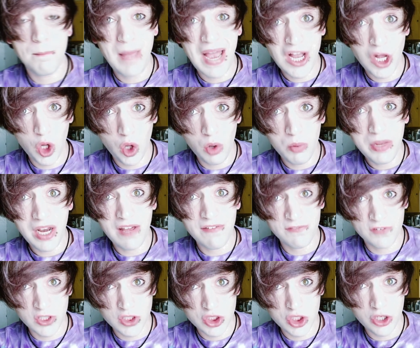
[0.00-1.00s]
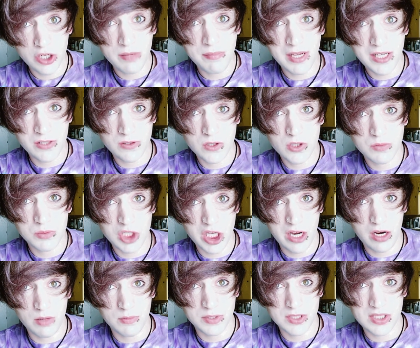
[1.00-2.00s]
My goal when I first started my YouTube
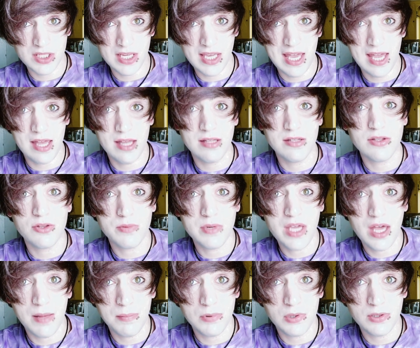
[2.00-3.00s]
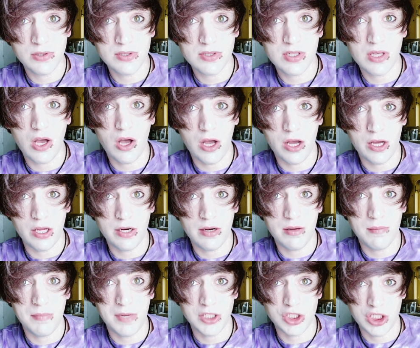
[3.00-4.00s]
channel was to get 3 uploads
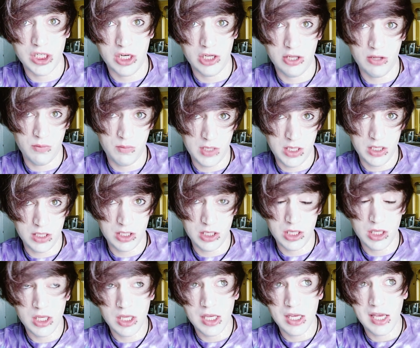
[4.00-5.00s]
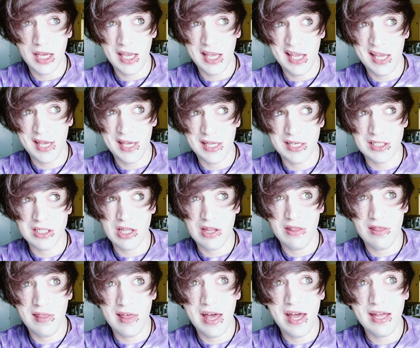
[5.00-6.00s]
on my channel a week. And
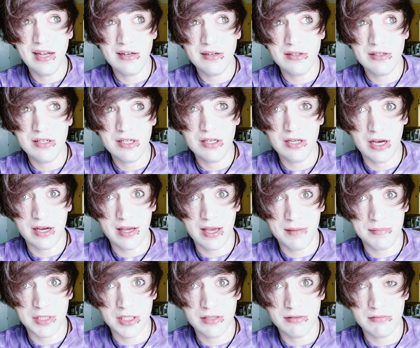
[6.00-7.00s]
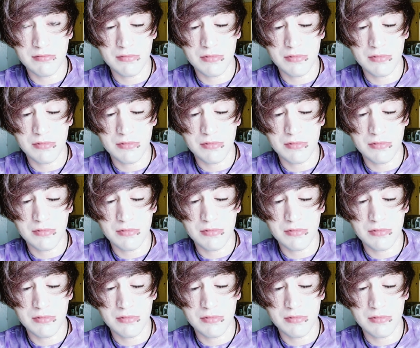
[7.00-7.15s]
that did not happen